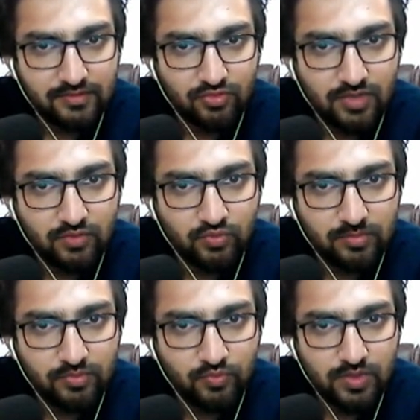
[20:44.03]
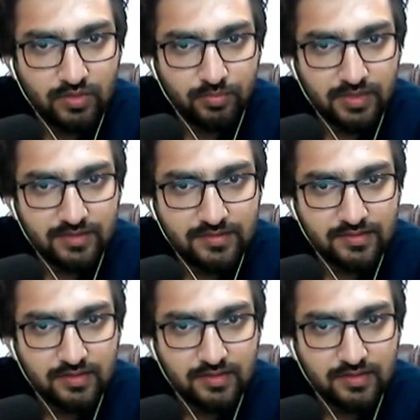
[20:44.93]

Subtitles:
So that will be 1 plus